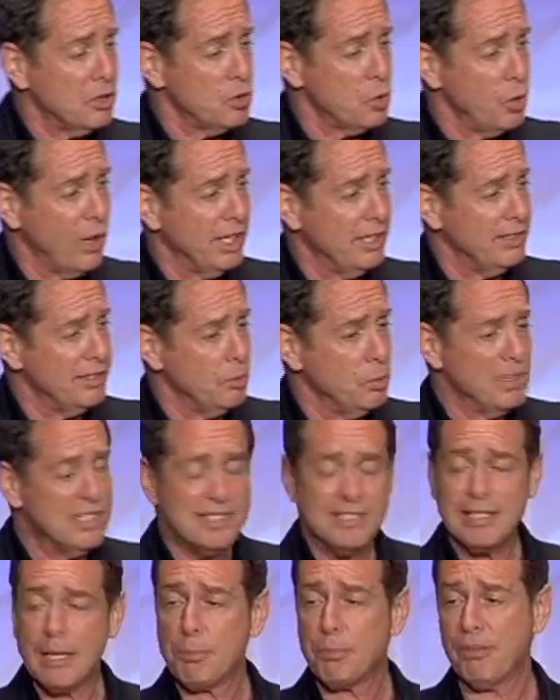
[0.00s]
twins and we
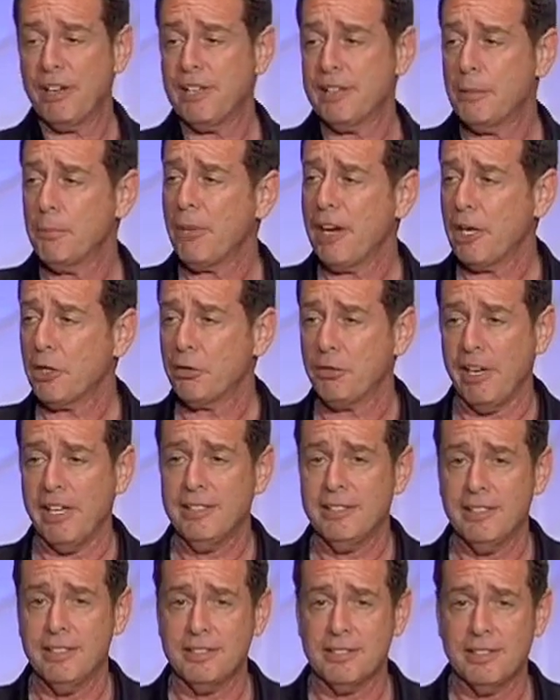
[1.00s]
separate them by a
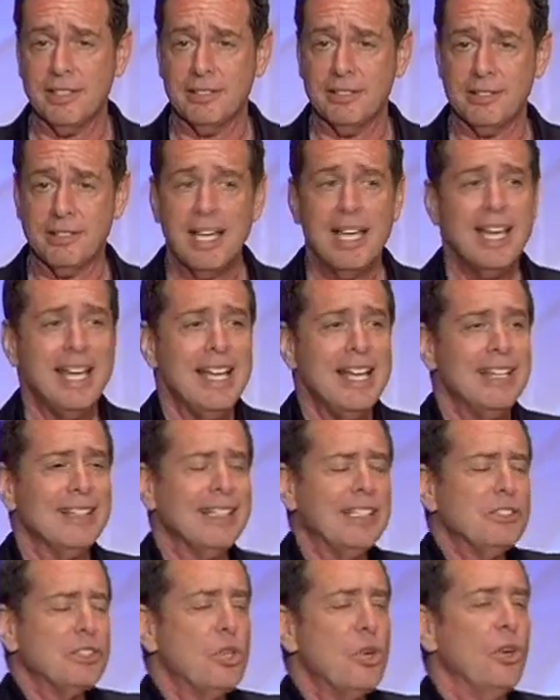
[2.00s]
great distance,
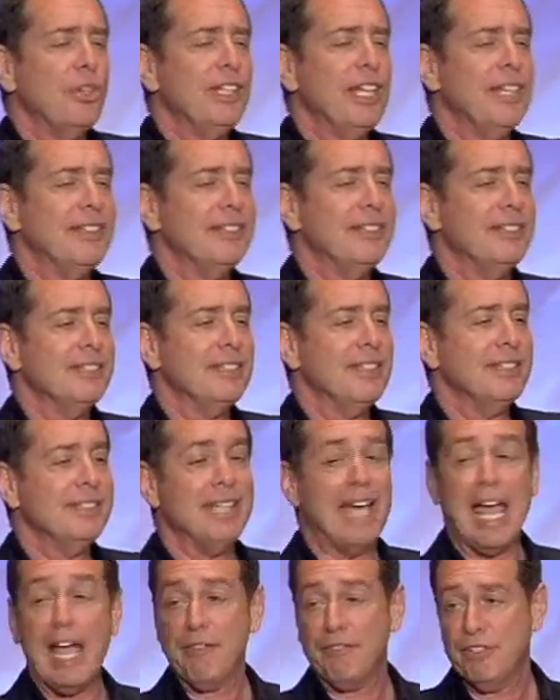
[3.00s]
let's call that distance
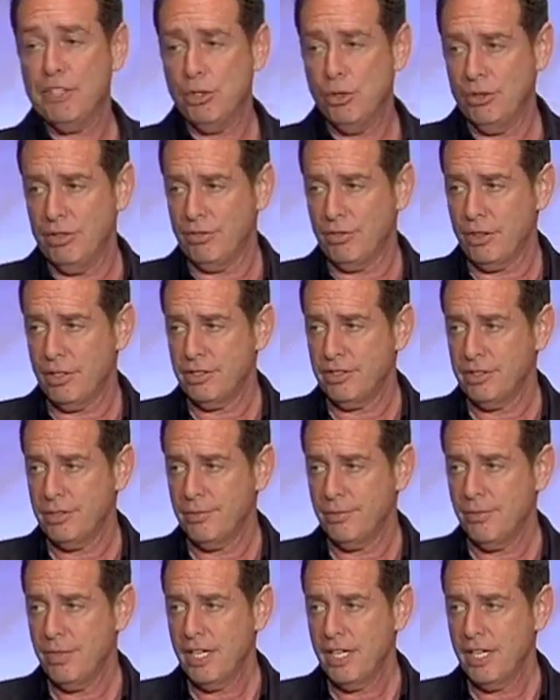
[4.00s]
half a universe.